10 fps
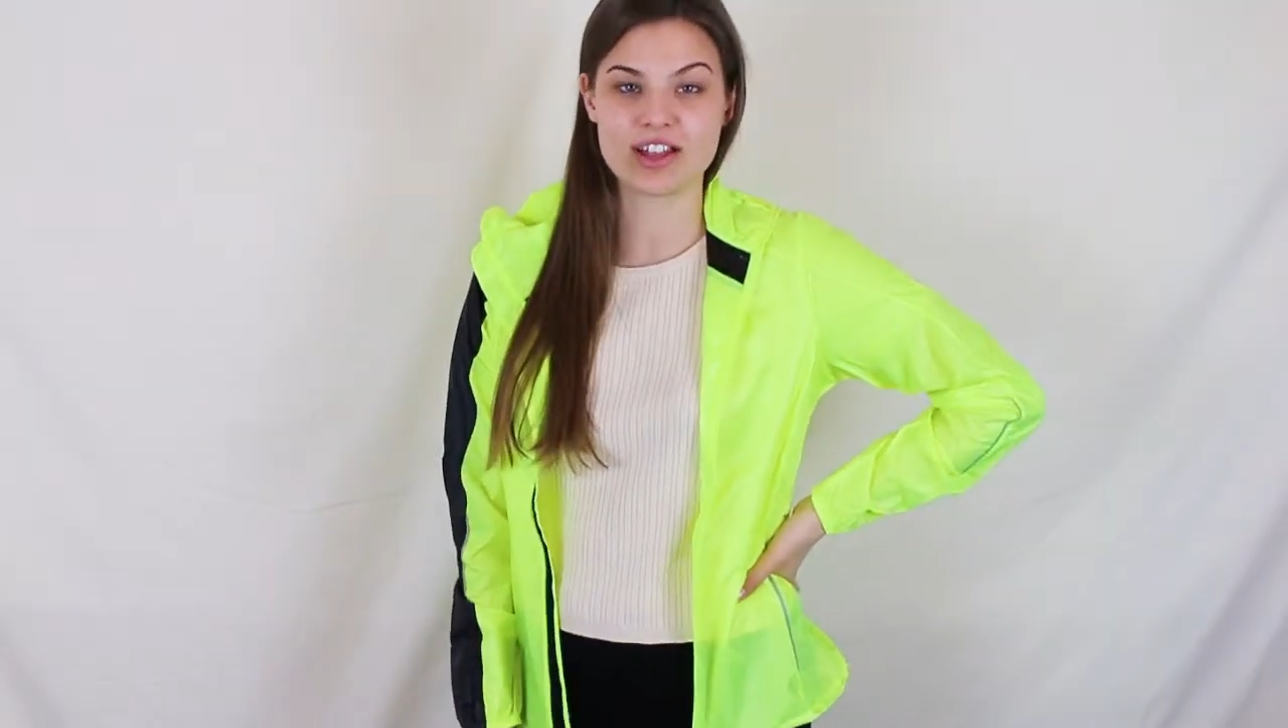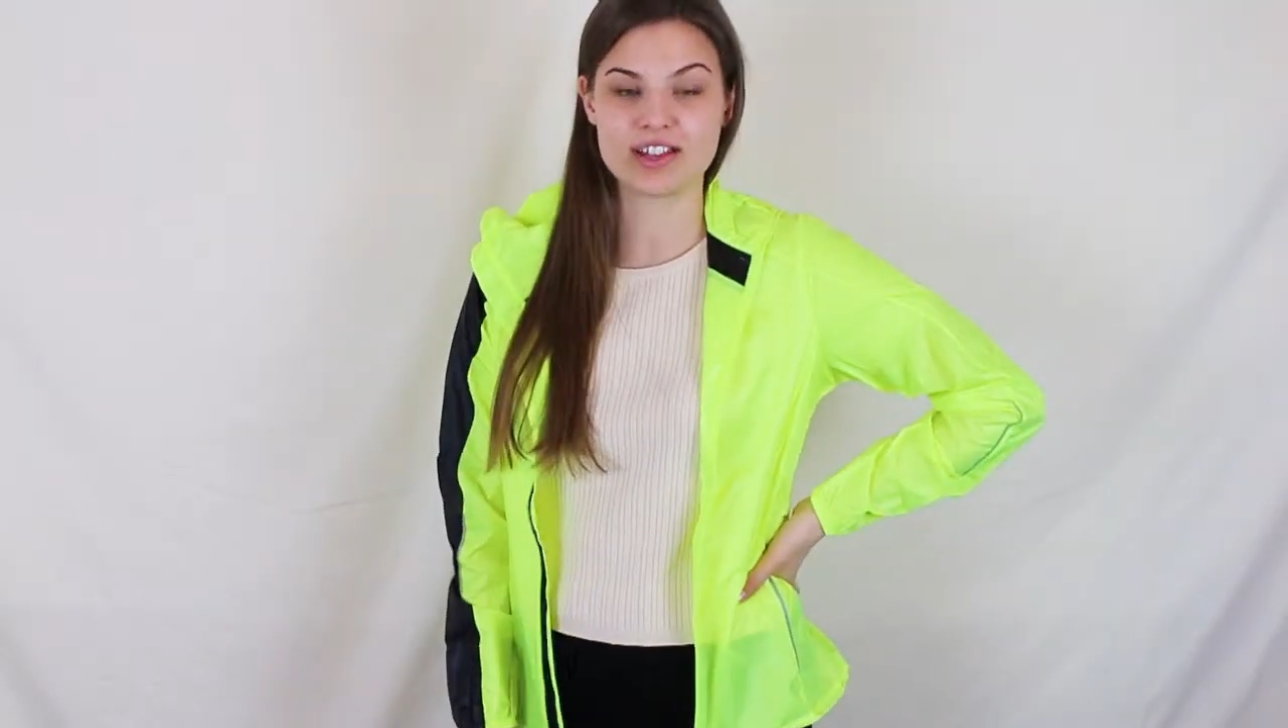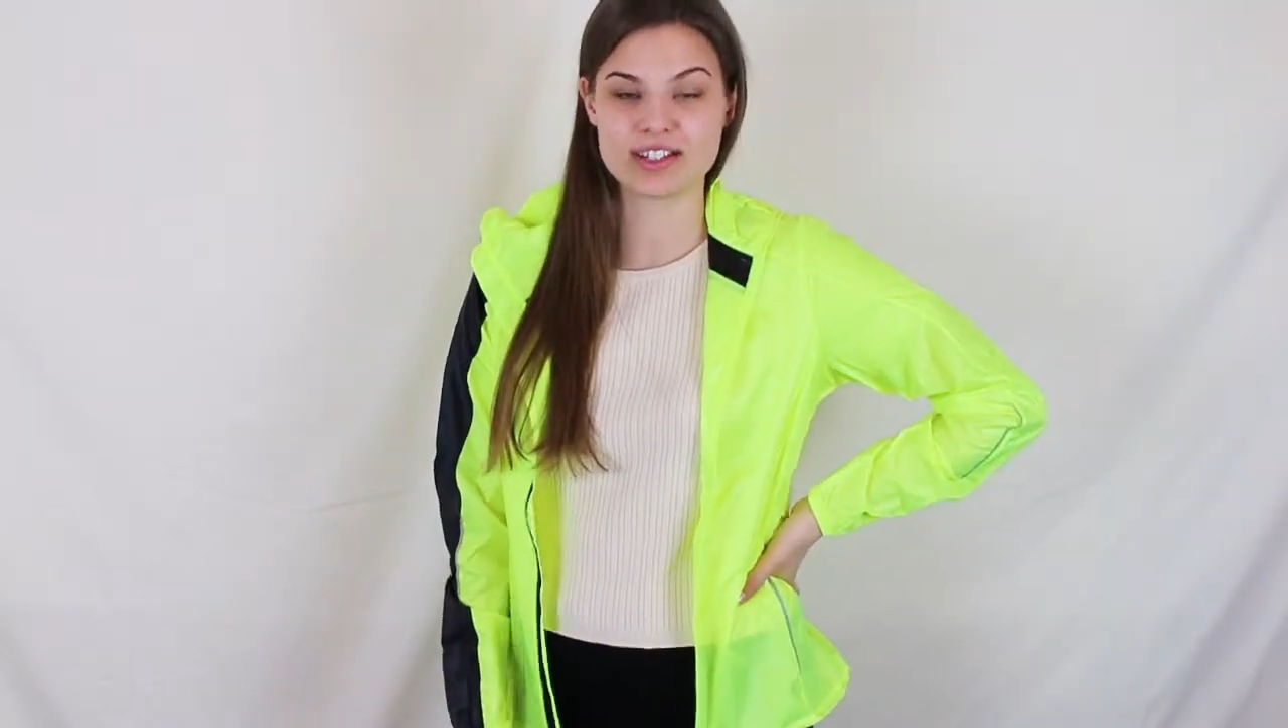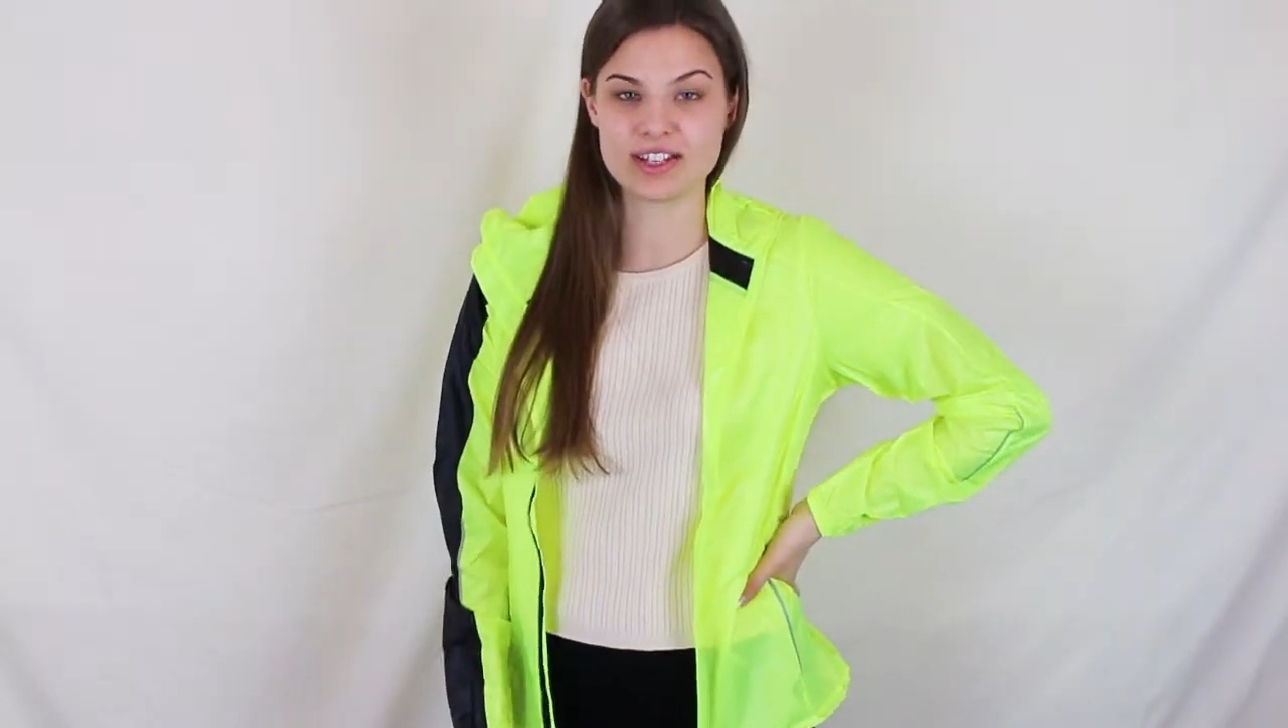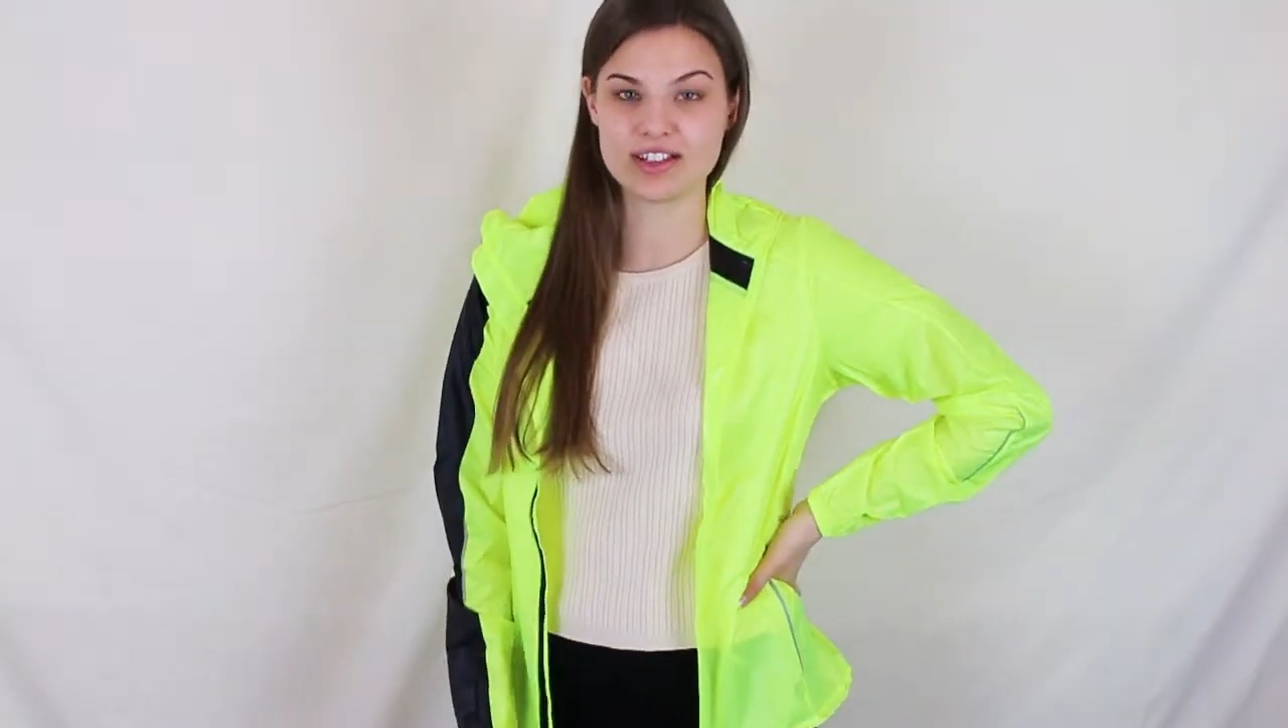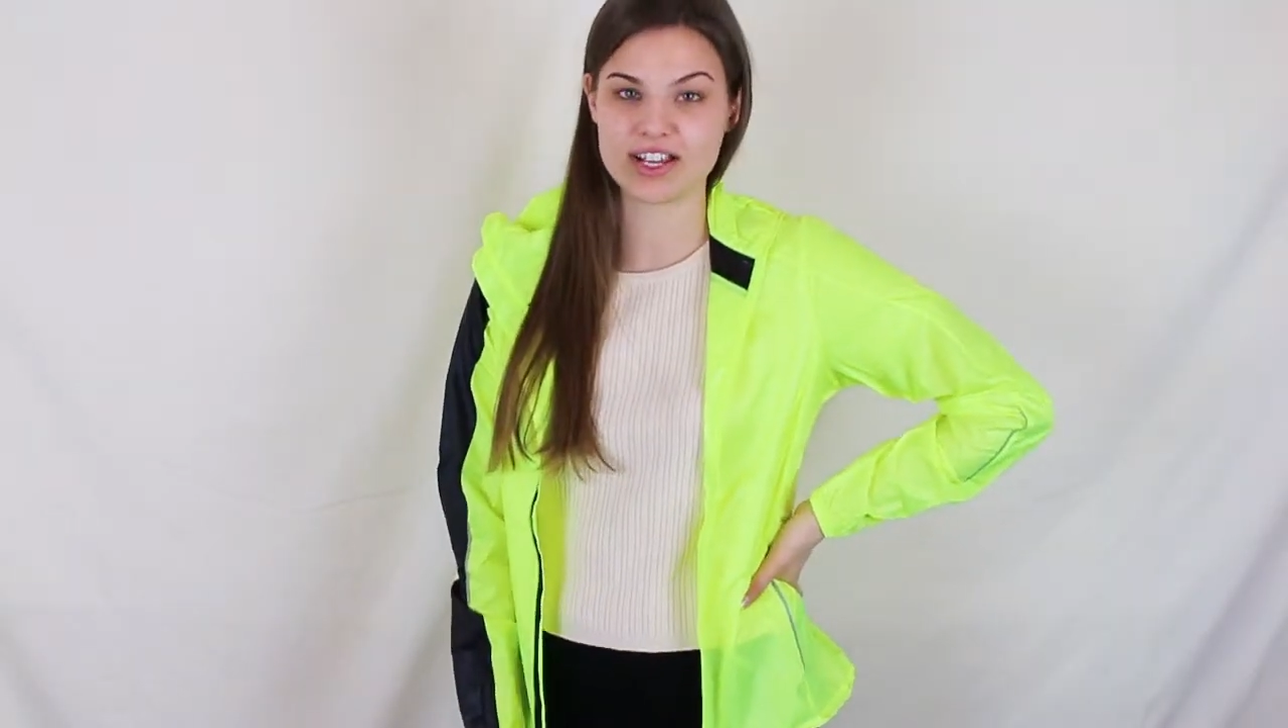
LSD